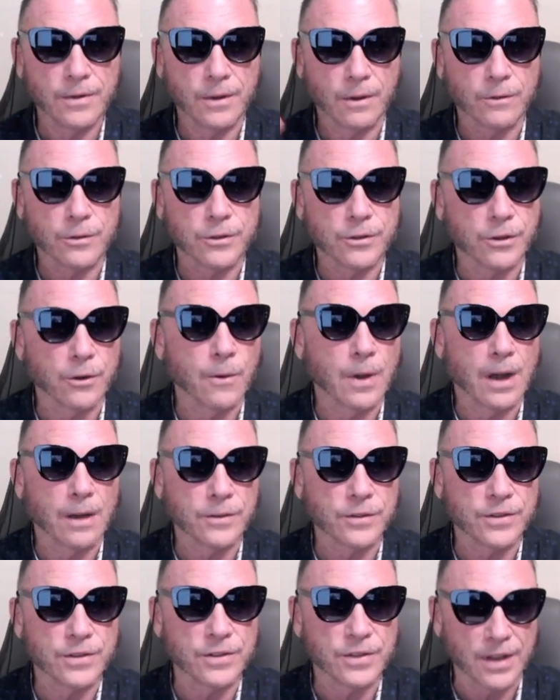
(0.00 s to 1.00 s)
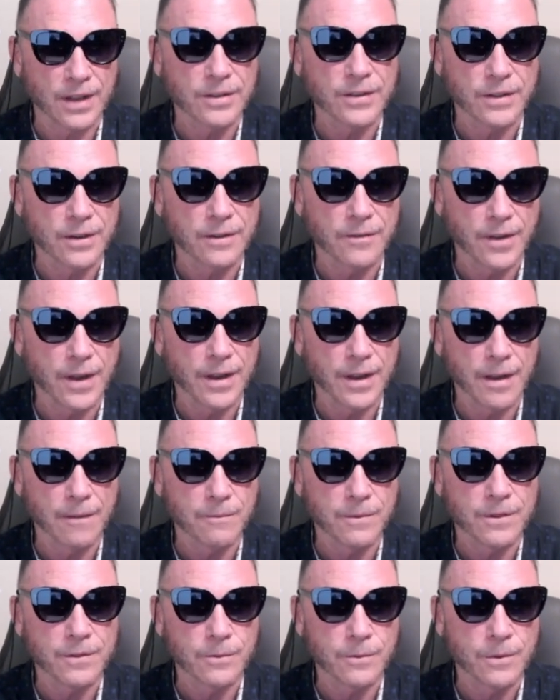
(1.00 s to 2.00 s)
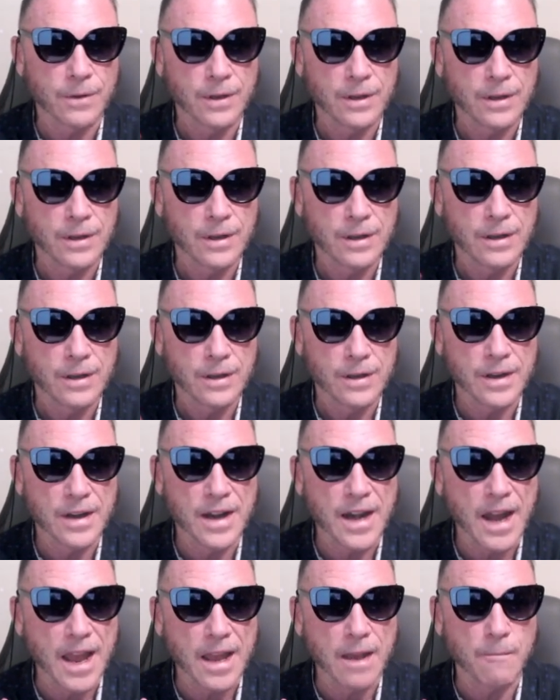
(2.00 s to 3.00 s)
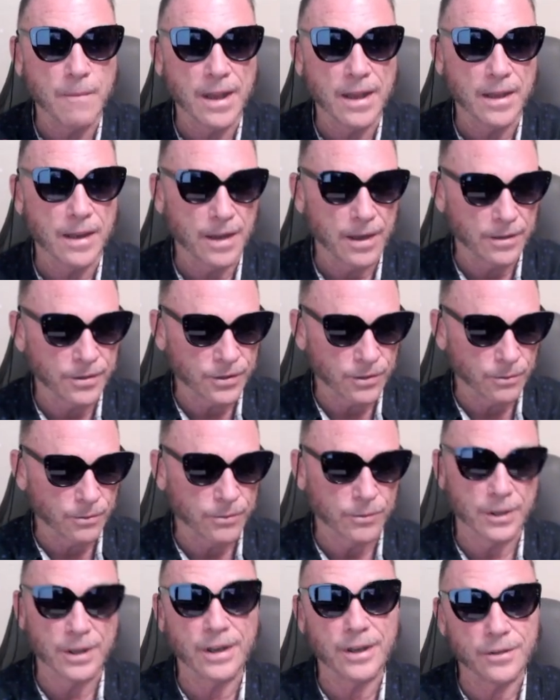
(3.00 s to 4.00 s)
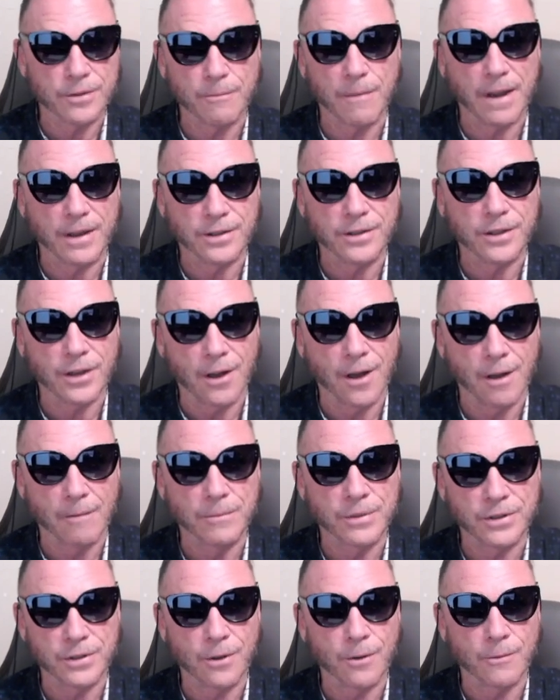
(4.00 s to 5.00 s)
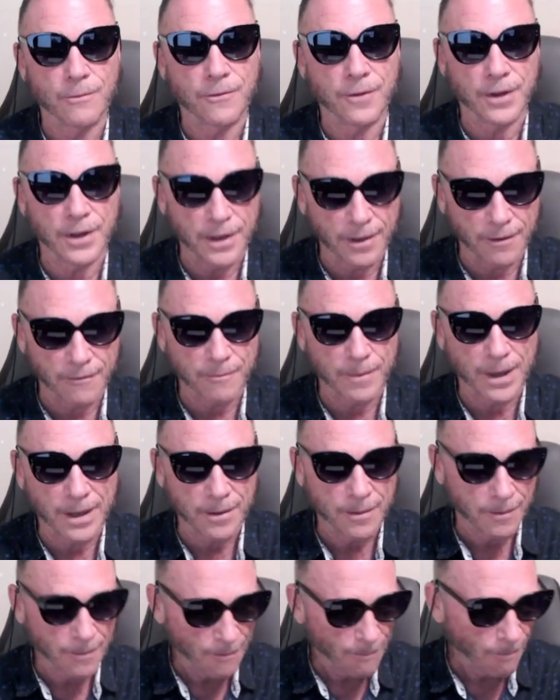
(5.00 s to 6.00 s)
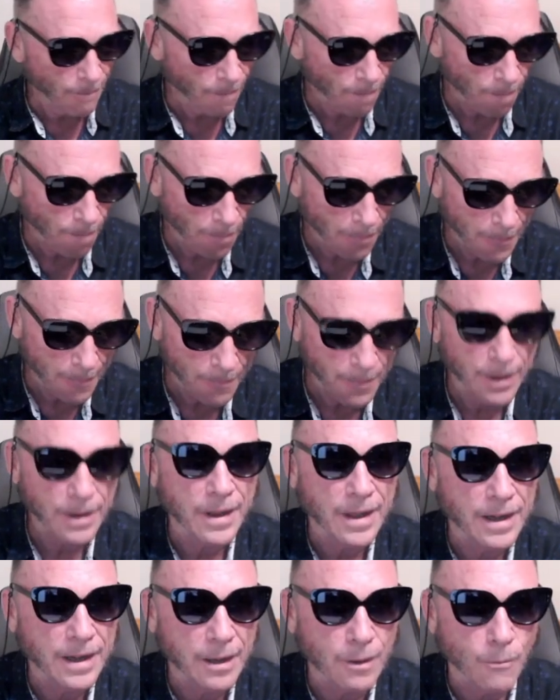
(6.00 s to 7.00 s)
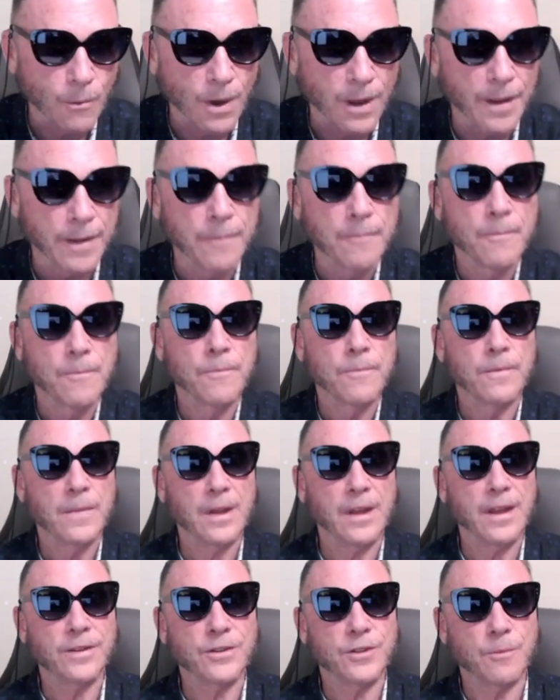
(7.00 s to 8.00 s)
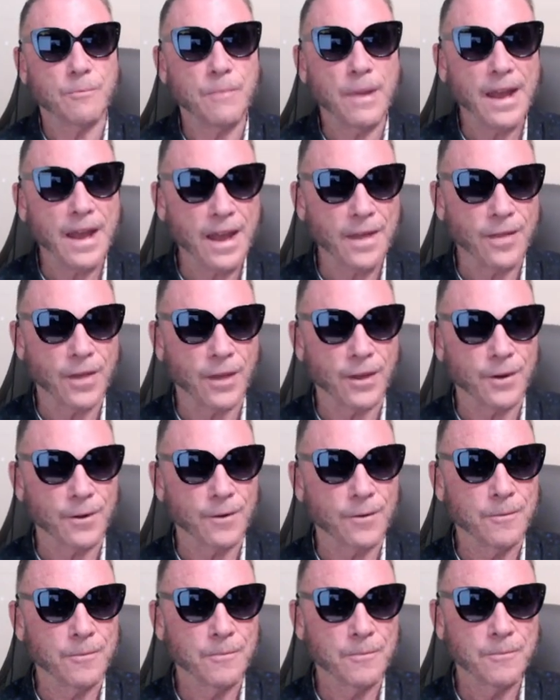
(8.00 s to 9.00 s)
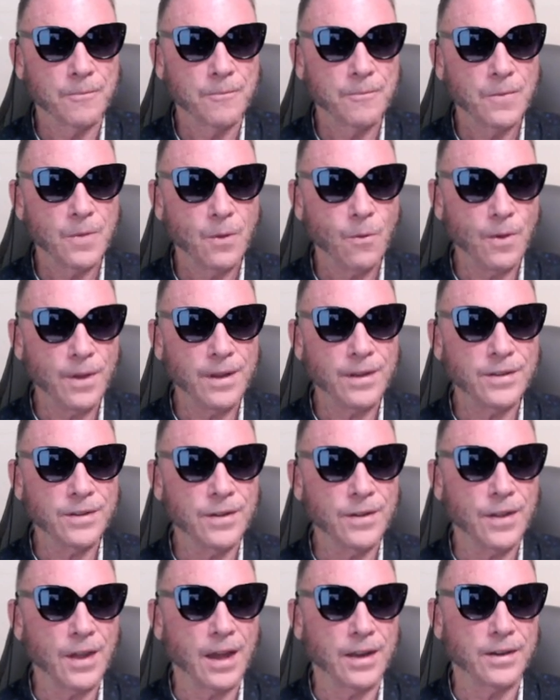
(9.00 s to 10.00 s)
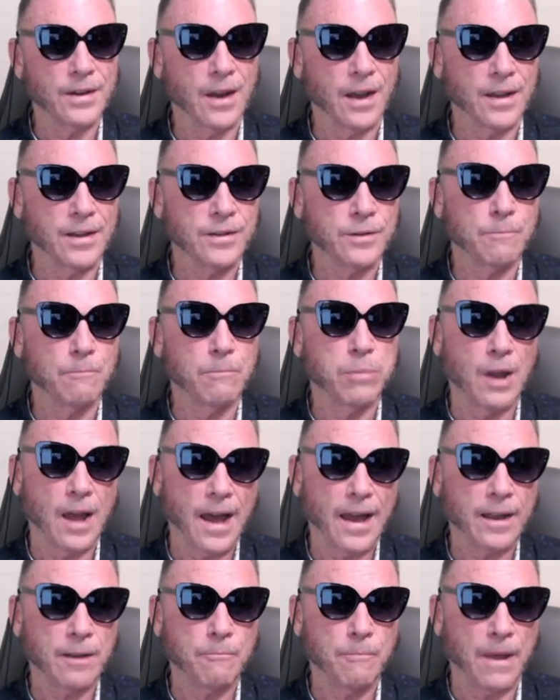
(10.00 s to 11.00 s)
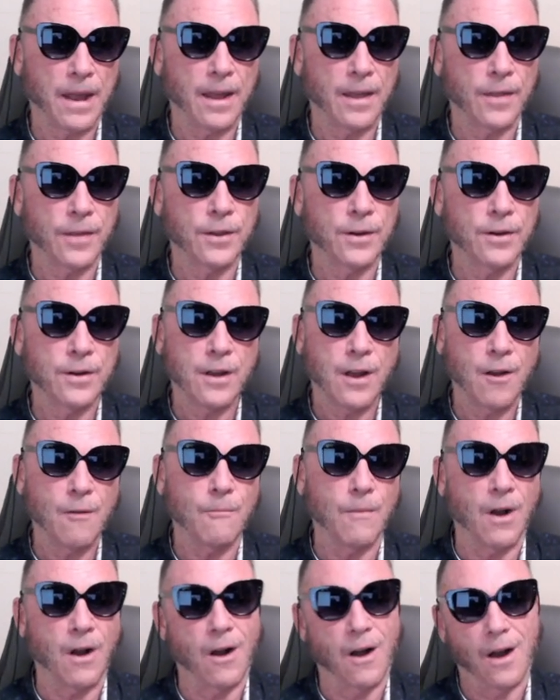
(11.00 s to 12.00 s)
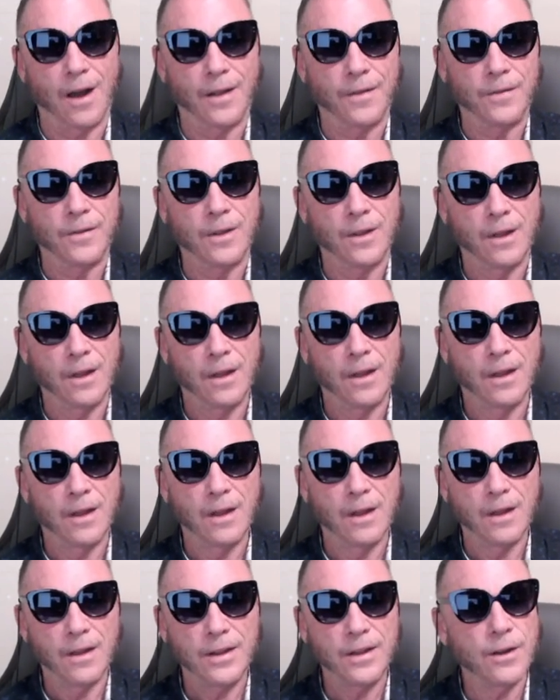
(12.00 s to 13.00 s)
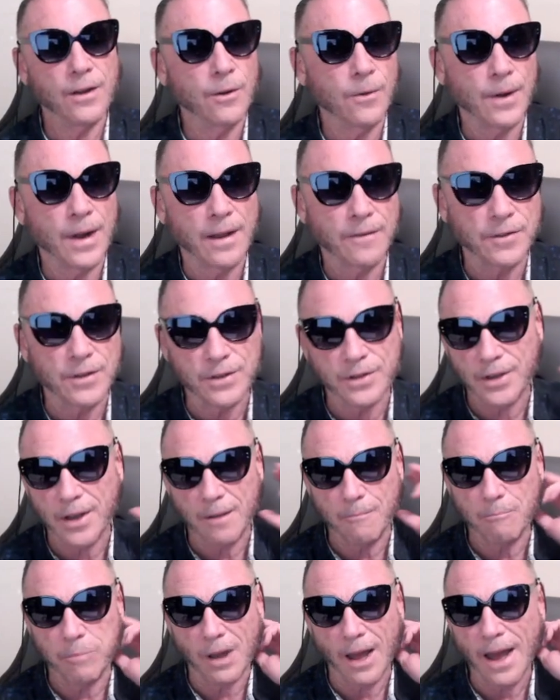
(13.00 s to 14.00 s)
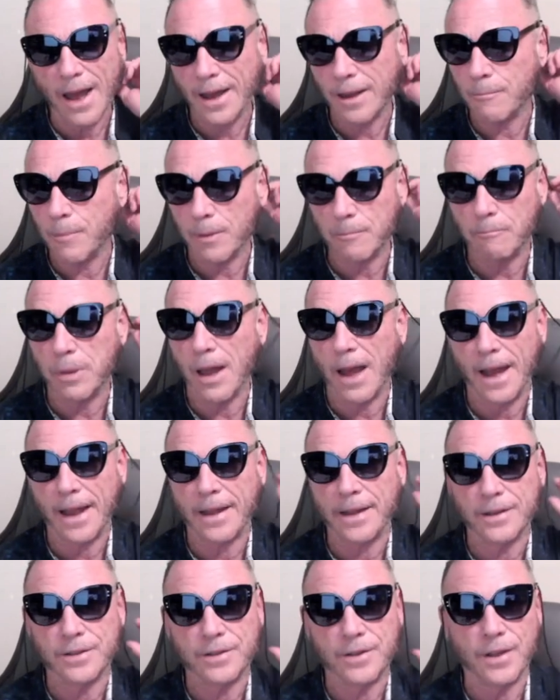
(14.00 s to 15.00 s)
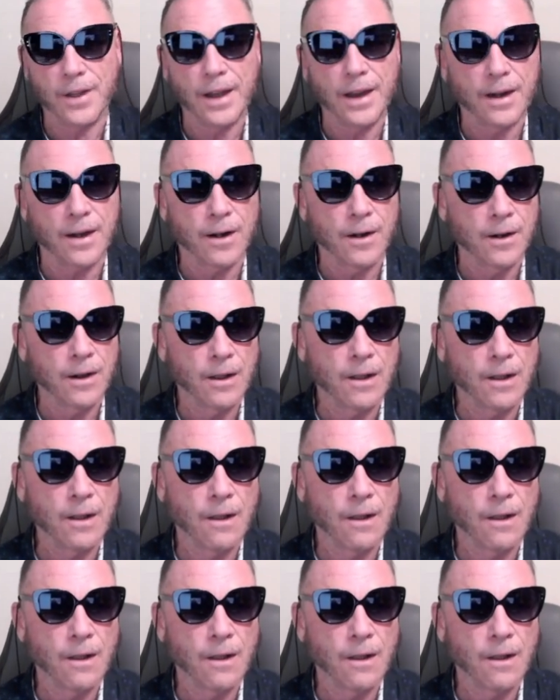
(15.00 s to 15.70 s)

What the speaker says: show how sensitive I am to naming issues. It is my job, so forgive me. But anyway, it's a panther. Well, isn't that nice? Black Panther? Come on. You don't have to say black, but black is there.